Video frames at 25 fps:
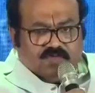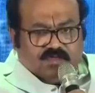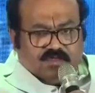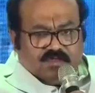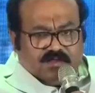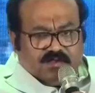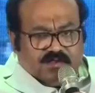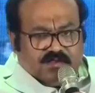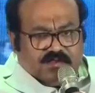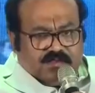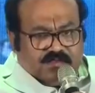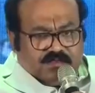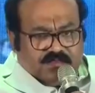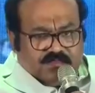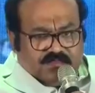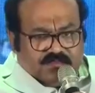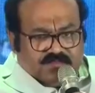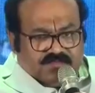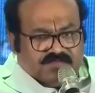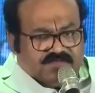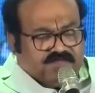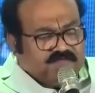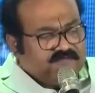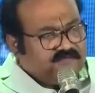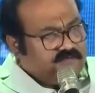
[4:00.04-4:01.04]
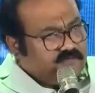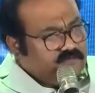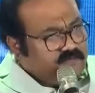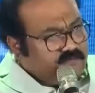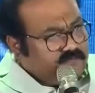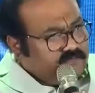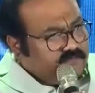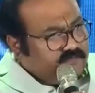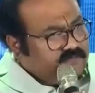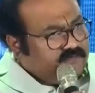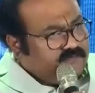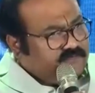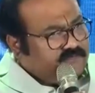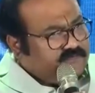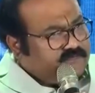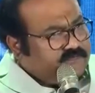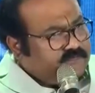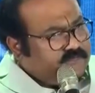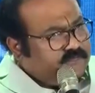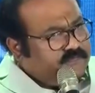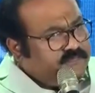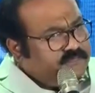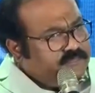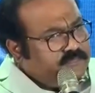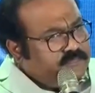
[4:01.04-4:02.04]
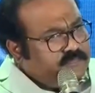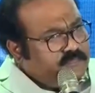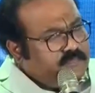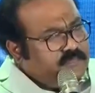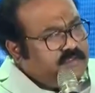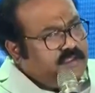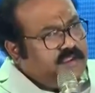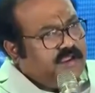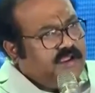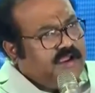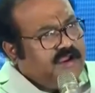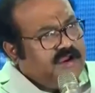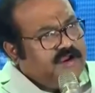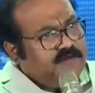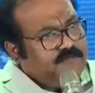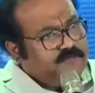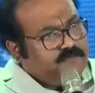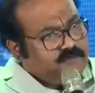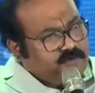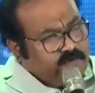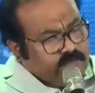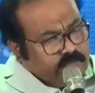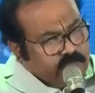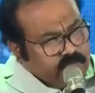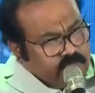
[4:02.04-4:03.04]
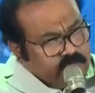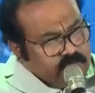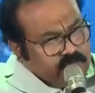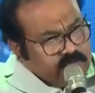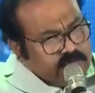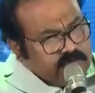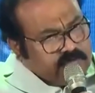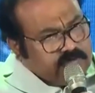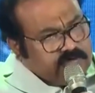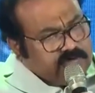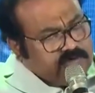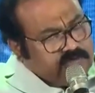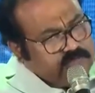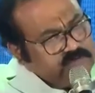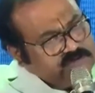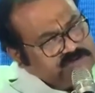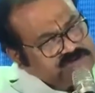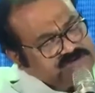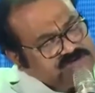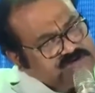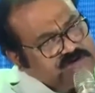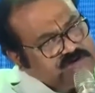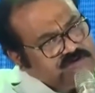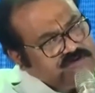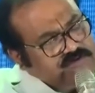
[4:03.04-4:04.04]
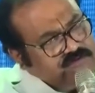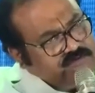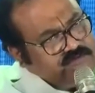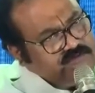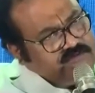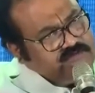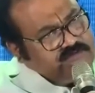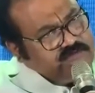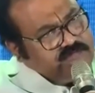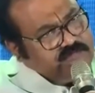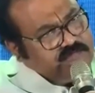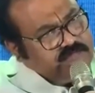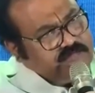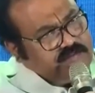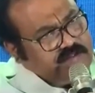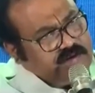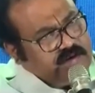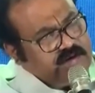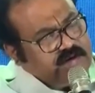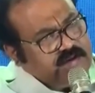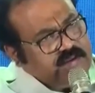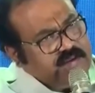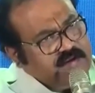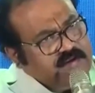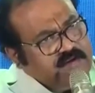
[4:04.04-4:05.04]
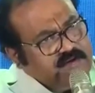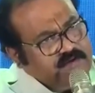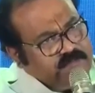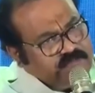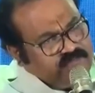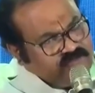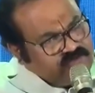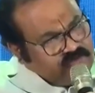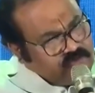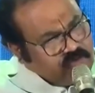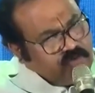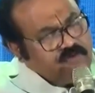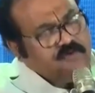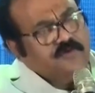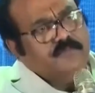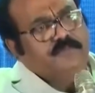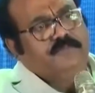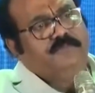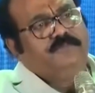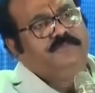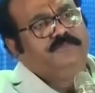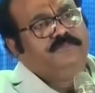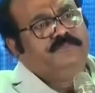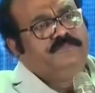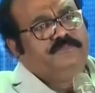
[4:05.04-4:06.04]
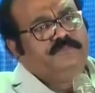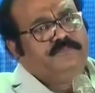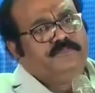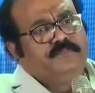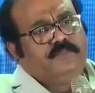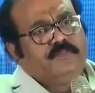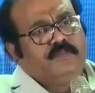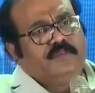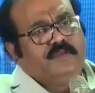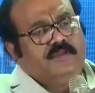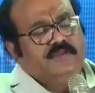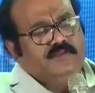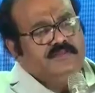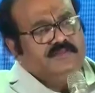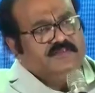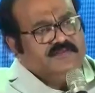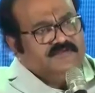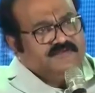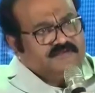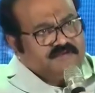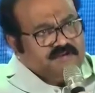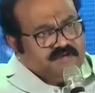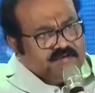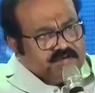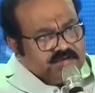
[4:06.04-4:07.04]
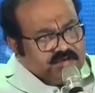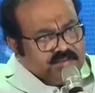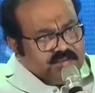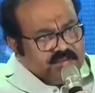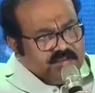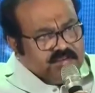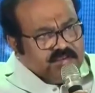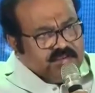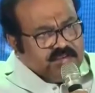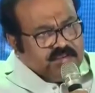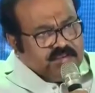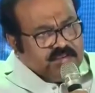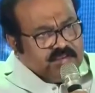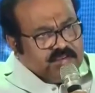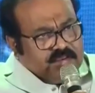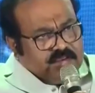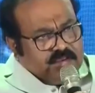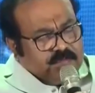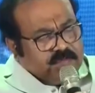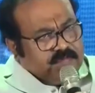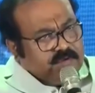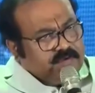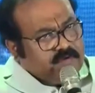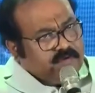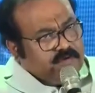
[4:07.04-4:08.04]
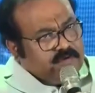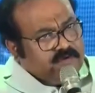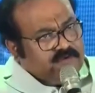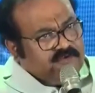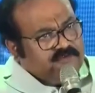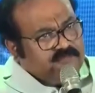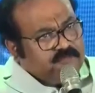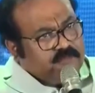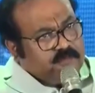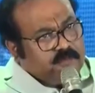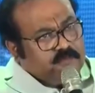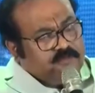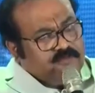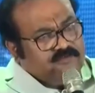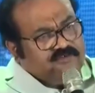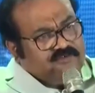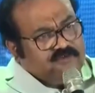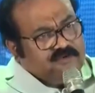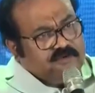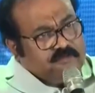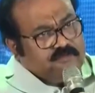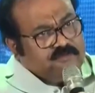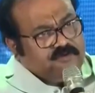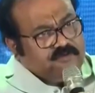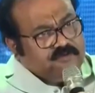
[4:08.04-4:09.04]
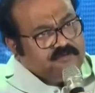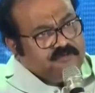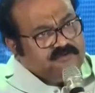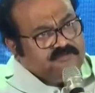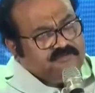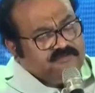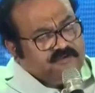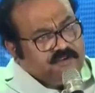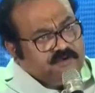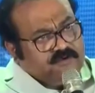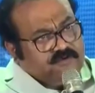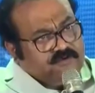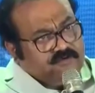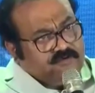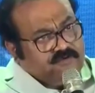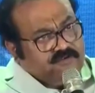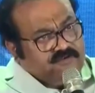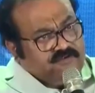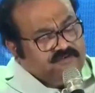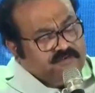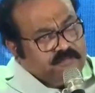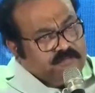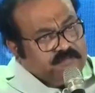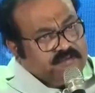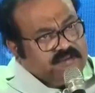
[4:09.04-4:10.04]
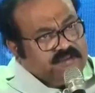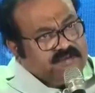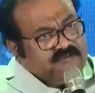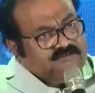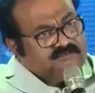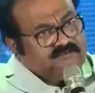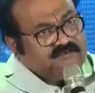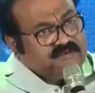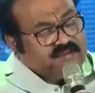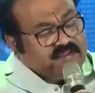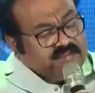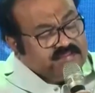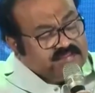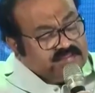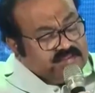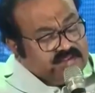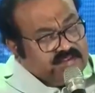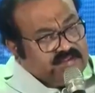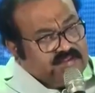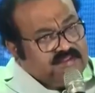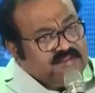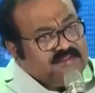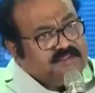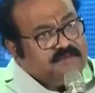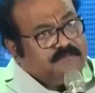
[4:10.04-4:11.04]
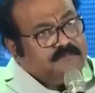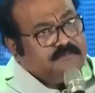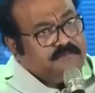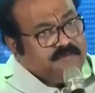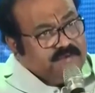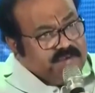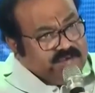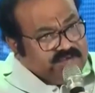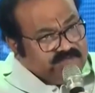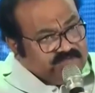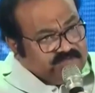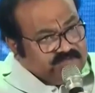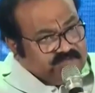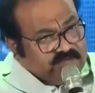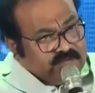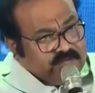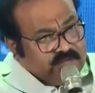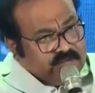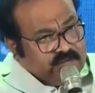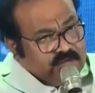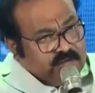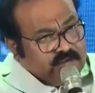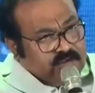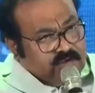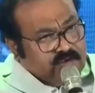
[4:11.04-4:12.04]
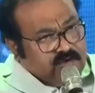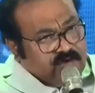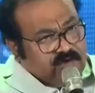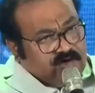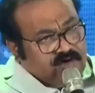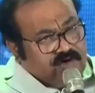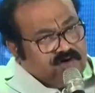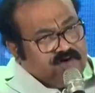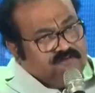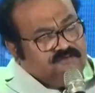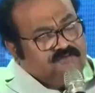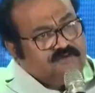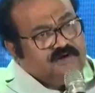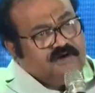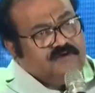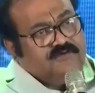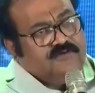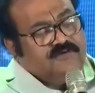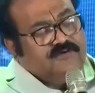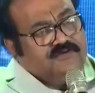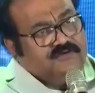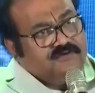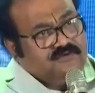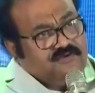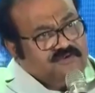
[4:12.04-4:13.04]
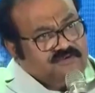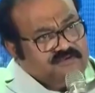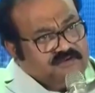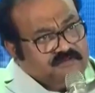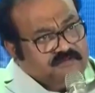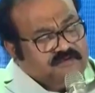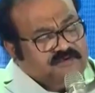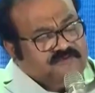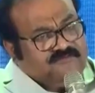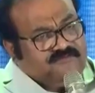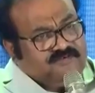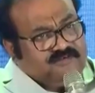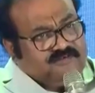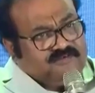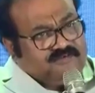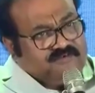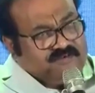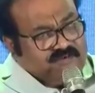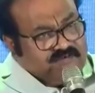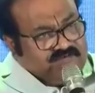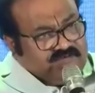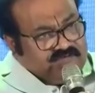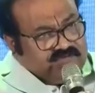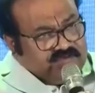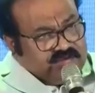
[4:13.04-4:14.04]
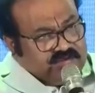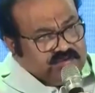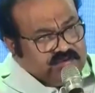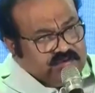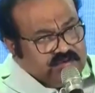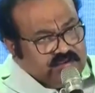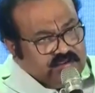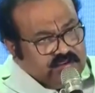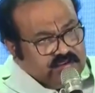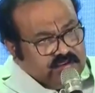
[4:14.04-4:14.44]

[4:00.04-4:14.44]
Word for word: can take such clues and promote domestic tourism. There are enough scope in this country because promotion of domestic tourism can strengthen the base of our tourism infrastructure